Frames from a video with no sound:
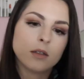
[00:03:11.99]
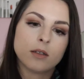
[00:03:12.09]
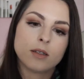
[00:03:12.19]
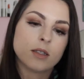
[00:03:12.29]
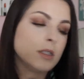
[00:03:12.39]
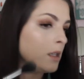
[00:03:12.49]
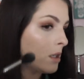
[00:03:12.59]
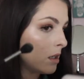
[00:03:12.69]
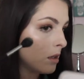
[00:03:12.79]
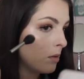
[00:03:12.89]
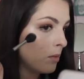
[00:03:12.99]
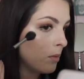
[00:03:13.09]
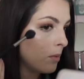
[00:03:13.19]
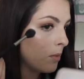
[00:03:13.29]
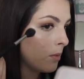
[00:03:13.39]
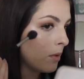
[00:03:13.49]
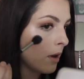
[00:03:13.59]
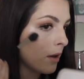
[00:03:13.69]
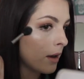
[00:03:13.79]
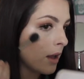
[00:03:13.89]
let's see.
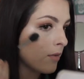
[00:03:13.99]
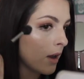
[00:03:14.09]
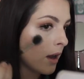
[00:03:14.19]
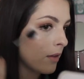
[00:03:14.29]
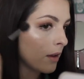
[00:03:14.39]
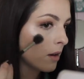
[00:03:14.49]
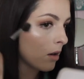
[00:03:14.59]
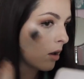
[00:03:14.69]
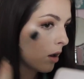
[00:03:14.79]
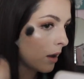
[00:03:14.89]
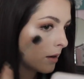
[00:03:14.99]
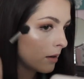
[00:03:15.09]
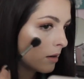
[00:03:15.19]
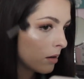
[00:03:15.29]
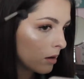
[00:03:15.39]
I already have a highlighter on,